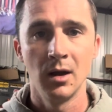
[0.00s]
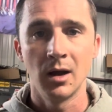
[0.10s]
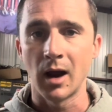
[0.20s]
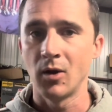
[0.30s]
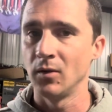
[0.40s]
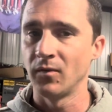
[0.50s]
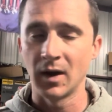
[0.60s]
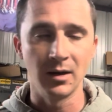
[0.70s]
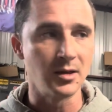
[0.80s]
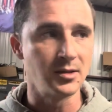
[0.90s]
I couldn't
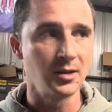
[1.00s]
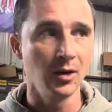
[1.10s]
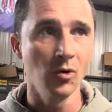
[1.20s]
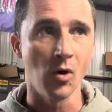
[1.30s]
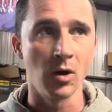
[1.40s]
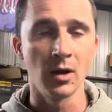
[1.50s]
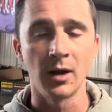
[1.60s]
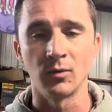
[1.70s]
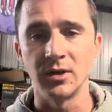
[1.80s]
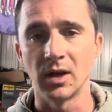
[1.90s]
find a single online
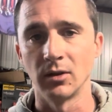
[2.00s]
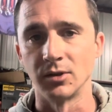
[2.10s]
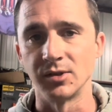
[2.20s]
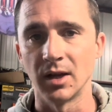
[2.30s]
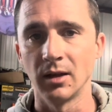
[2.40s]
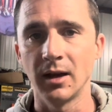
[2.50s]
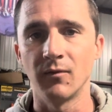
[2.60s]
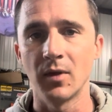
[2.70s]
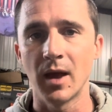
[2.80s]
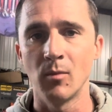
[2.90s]
retailer selling it
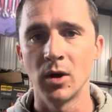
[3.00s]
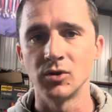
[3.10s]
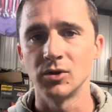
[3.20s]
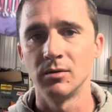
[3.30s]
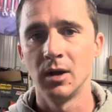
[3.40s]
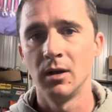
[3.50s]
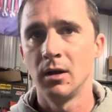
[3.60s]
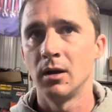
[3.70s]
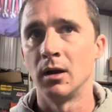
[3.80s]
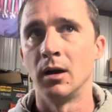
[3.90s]
for that much.
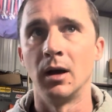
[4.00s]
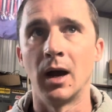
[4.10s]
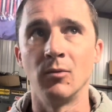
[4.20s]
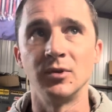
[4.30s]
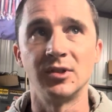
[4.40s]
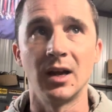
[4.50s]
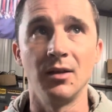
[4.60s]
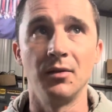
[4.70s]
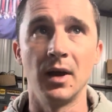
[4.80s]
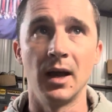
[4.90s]
I would say
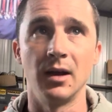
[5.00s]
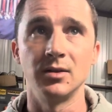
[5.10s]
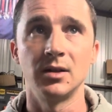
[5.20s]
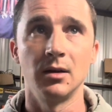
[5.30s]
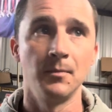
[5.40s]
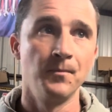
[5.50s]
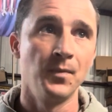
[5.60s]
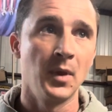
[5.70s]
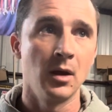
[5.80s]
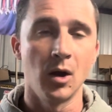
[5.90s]
that
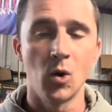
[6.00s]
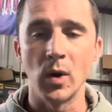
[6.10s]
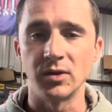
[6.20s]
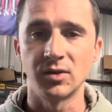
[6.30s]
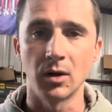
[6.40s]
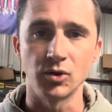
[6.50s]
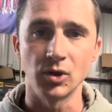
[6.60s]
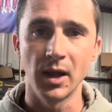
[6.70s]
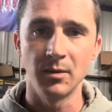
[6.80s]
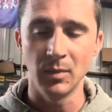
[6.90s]
a quick search
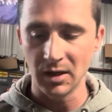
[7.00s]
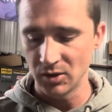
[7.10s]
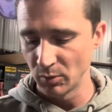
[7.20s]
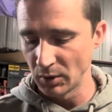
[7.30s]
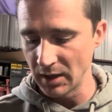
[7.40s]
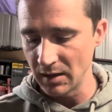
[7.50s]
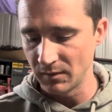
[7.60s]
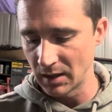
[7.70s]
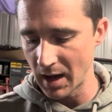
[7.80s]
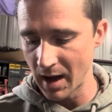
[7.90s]
led me to believe
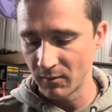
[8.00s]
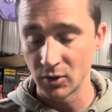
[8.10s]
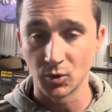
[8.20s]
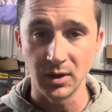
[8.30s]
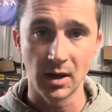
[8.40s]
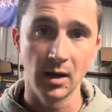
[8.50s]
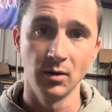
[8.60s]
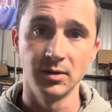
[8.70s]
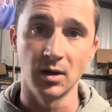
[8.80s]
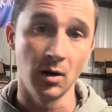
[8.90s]
that average retail
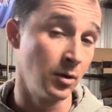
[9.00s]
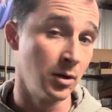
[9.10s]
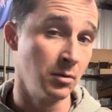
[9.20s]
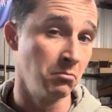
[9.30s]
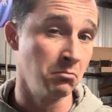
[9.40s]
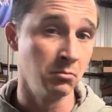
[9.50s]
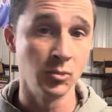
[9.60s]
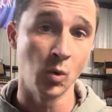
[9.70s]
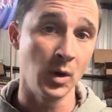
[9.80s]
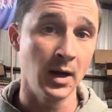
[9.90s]
is
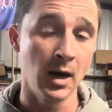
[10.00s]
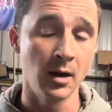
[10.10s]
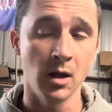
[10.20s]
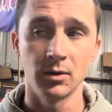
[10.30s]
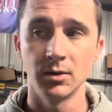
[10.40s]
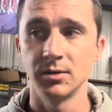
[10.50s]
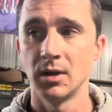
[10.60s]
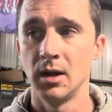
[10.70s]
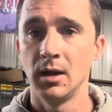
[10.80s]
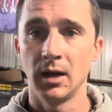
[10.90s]
$129.
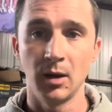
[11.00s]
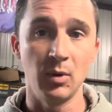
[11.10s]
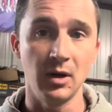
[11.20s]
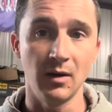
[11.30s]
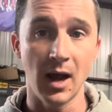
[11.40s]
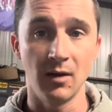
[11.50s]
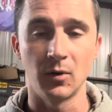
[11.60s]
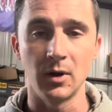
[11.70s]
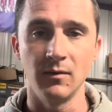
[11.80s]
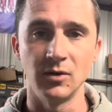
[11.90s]
It can be had
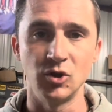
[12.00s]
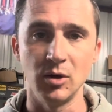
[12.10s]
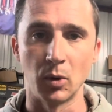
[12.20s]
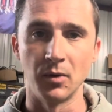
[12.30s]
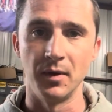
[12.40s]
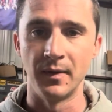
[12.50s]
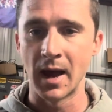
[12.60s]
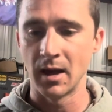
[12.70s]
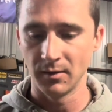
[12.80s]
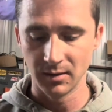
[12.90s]
for even cheaper than
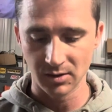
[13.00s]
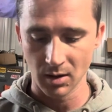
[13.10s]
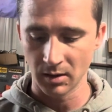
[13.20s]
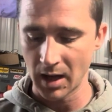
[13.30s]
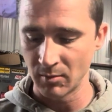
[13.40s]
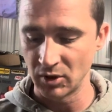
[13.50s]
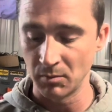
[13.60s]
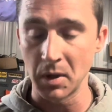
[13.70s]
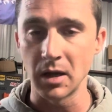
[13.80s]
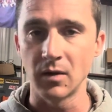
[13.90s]
that. This gun came to
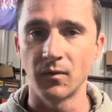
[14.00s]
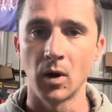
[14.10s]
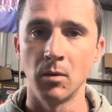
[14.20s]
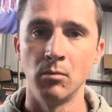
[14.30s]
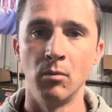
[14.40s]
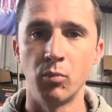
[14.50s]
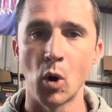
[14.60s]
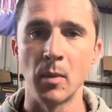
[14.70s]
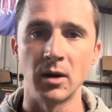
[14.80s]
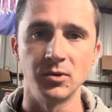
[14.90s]
me from
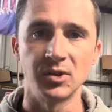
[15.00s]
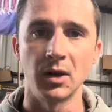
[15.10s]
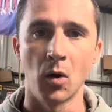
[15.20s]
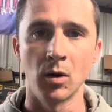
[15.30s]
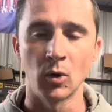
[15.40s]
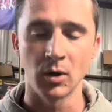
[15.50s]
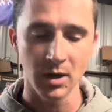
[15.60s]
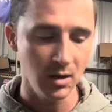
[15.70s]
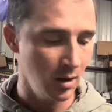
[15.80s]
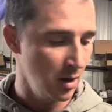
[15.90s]
Palmetto State
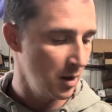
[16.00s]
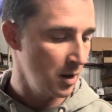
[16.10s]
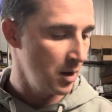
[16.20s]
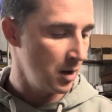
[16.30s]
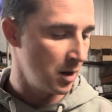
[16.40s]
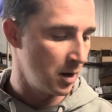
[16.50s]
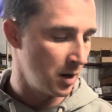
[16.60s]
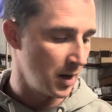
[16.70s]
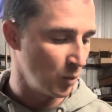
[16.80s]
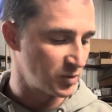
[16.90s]
Armory
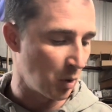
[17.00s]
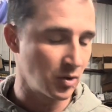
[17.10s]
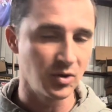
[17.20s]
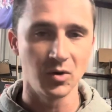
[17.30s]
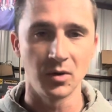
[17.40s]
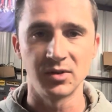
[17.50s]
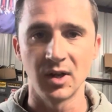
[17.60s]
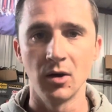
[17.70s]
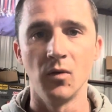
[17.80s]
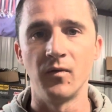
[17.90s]
and was purchased on
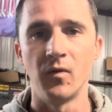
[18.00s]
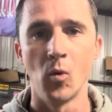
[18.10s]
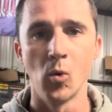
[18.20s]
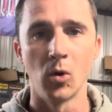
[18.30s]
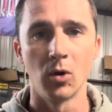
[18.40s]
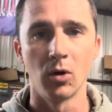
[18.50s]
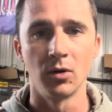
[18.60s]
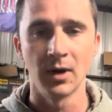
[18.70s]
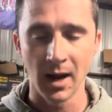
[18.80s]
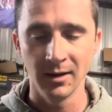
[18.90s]
sale for
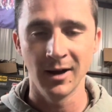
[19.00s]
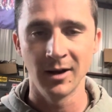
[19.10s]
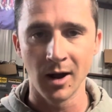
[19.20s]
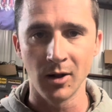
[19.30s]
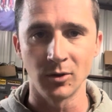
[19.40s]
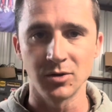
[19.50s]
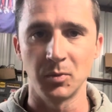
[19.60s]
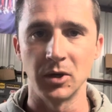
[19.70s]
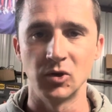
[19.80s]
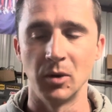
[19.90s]
$99
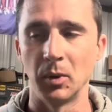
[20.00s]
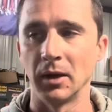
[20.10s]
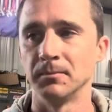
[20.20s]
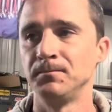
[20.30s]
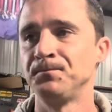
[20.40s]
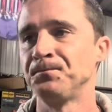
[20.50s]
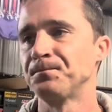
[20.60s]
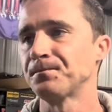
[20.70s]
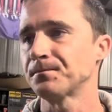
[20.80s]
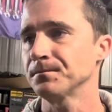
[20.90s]
plus shipping.
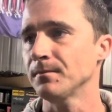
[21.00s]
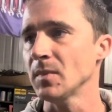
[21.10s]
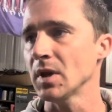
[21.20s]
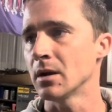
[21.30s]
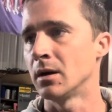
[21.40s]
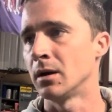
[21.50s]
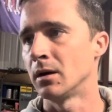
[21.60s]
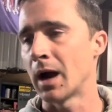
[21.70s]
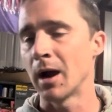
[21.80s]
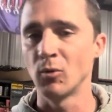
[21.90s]

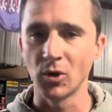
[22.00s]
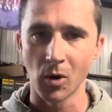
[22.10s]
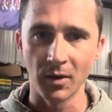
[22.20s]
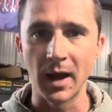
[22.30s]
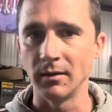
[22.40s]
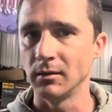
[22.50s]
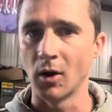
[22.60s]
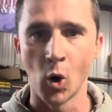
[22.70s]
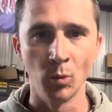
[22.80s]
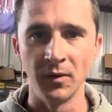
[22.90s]
I would call that
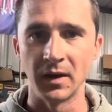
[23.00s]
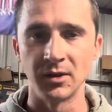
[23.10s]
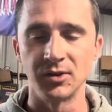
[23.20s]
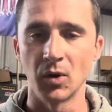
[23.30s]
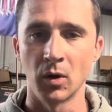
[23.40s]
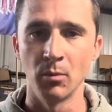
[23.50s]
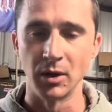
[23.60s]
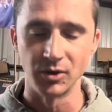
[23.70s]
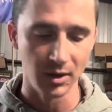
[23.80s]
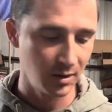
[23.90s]
home defense on a
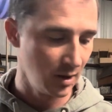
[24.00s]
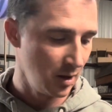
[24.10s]
budget.